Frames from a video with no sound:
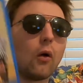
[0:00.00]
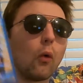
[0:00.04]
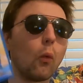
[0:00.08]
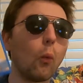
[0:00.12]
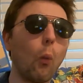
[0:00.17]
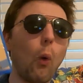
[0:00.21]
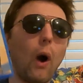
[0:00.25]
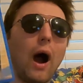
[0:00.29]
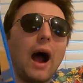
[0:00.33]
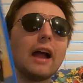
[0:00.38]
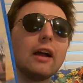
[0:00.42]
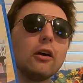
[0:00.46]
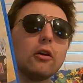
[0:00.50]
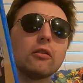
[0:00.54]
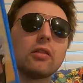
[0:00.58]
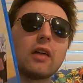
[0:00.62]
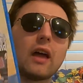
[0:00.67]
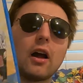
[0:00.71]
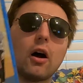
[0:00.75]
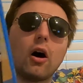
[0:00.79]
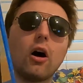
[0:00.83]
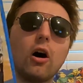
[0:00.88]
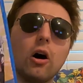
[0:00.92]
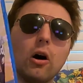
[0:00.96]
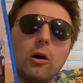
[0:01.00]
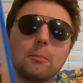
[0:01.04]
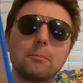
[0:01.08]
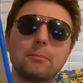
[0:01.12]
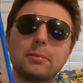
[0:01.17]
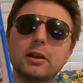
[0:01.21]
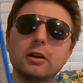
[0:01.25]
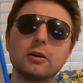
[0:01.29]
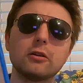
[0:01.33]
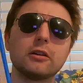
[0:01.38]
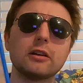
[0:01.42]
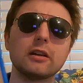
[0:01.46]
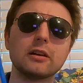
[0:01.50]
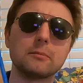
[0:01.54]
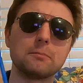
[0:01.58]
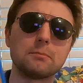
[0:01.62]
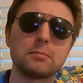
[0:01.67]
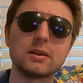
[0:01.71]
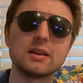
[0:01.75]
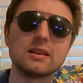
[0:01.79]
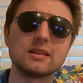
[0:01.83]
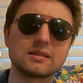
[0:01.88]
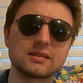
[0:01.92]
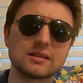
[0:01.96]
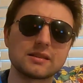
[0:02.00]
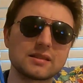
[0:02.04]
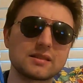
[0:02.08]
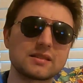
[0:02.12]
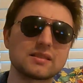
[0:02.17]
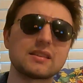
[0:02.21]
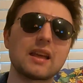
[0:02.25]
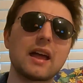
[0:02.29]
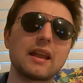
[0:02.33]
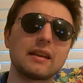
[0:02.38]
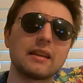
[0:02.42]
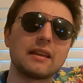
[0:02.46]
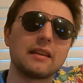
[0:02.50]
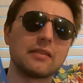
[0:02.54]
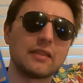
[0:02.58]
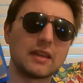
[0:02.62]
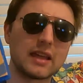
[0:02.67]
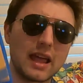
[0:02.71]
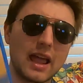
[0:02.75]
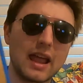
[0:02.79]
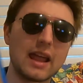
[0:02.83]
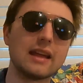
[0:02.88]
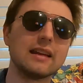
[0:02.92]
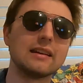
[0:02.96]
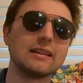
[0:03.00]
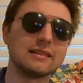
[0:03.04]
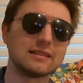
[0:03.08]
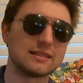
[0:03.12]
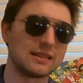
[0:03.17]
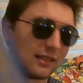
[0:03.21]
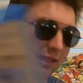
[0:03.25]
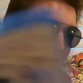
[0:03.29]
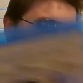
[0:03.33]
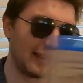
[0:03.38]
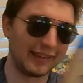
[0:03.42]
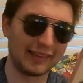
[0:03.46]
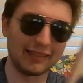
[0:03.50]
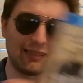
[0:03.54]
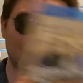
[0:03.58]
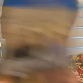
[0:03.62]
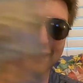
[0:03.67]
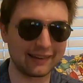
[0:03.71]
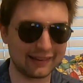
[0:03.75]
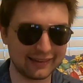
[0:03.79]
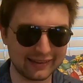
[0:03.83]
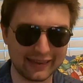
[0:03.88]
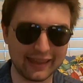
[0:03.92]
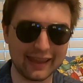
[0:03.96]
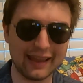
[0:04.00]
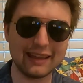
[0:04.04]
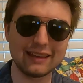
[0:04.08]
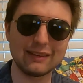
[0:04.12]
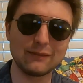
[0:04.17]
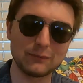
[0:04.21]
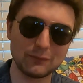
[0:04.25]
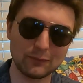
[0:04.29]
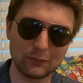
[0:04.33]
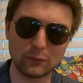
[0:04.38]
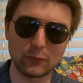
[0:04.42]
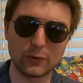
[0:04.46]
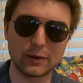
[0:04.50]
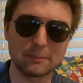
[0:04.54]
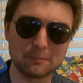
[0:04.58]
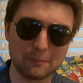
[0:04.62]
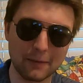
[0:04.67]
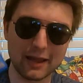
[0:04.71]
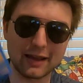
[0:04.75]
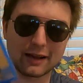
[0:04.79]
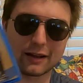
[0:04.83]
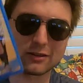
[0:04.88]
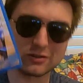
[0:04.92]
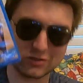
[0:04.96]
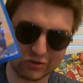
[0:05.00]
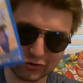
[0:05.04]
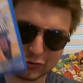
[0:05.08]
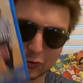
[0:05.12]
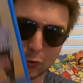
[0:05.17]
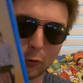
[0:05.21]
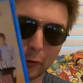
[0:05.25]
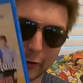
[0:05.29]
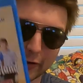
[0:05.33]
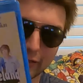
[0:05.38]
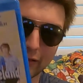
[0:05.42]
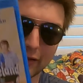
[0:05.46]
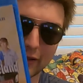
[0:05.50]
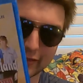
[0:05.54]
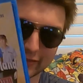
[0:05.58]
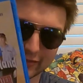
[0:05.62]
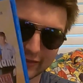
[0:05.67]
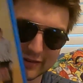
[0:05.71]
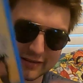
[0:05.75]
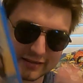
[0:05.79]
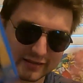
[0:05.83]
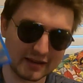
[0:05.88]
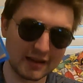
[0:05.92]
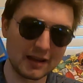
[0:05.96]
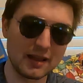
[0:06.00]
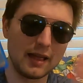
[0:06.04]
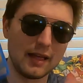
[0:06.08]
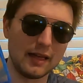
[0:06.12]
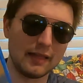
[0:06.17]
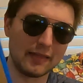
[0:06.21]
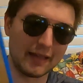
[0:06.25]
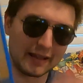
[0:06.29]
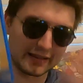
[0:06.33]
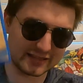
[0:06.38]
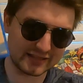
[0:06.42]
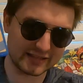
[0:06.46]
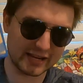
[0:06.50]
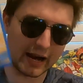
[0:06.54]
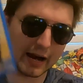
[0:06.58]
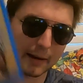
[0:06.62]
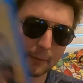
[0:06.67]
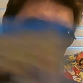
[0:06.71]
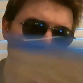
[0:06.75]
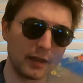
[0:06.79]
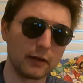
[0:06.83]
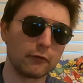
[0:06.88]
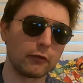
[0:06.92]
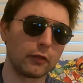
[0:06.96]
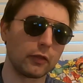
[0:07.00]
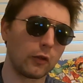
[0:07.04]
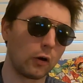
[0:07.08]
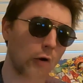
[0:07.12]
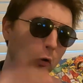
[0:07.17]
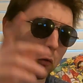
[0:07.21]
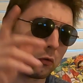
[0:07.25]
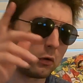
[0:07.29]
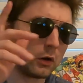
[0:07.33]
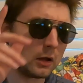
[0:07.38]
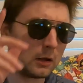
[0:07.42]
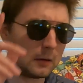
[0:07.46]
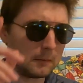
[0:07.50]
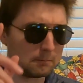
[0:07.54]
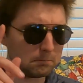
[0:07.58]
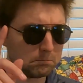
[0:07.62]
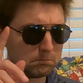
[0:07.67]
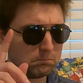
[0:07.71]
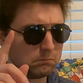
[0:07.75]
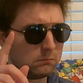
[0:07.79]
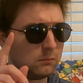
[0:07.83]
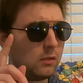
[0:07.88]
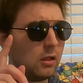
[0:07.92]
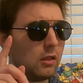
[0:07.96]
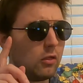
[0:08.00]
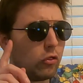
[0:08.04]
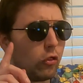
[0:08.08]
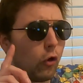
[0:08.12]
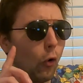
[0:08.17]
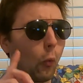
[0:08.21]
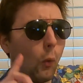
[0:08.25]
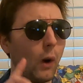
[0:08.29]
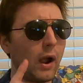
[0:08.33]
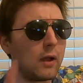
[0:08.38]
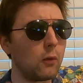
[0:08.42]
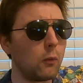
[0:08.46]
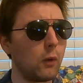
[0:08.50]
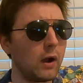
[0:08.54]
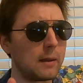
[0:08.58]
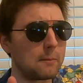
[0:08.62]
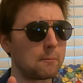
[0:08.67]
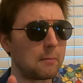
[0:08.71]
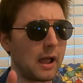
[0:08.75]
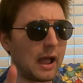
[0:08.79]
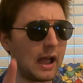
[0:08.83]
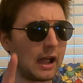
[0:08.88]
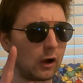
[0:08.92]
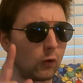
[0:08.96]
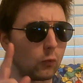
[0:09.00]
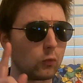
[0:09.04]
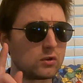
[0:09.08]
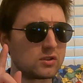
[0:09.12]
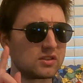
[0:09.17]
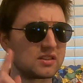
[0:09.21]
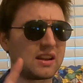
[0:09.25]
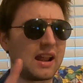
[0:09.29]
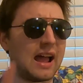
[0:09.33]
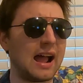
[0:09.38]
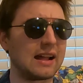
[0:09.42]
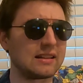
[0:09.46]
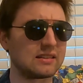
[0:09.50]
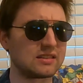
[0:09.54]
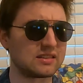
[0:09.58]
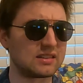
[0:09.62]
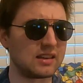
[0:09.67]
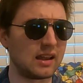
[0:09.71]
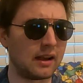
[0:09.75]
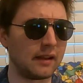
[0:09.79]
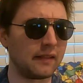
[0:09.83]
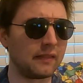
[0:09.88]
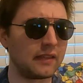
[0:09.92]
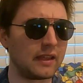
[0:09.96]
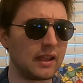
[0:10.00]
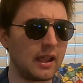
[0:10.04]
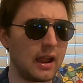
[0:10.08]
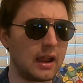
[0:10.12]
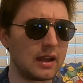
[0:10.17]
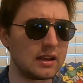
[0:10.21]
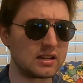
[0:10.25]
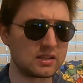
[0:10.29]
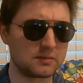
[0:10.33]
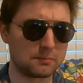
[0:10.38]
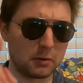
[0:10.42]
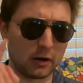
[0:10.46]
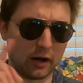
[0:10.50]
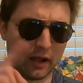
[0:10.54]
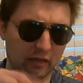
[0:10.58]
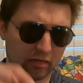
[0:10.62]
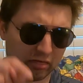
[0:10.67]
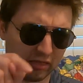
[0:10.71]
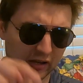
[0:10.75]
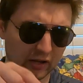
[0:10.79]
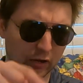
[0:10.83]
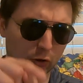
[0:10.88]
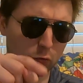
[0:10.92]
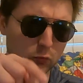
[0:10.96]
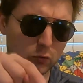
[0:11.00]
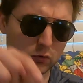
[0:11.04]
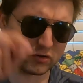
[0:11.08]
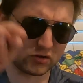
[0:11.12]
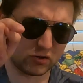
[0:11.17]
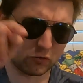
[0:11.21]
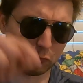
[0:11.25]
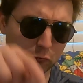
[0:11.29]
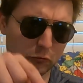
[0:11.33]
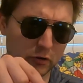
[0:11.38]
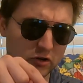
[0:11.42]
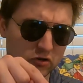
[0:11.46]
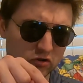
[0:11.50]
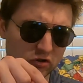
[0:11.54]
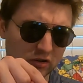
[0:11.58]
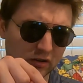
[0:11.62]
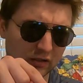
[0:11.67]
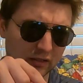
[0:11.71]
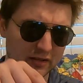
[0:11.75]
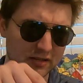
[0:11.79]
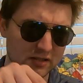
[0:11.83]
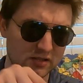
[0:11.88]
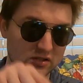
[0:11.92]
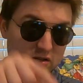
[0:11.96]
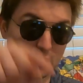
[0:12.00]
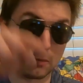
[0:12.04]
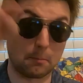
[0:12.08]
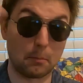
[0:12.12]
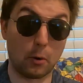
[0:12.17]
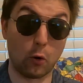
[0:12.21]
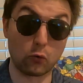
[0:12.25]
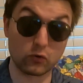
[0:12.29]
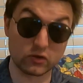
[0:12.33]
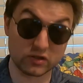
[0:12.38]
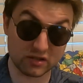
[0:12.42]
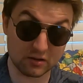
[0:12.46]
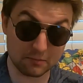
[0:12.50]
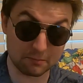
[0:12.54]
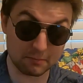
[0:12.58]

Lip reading: Why are they all period pieces set in the 80s? Like, can't we make a story like this that's timely, even though The Way, Way Back was not set in the 80s, but I think it was originally supposed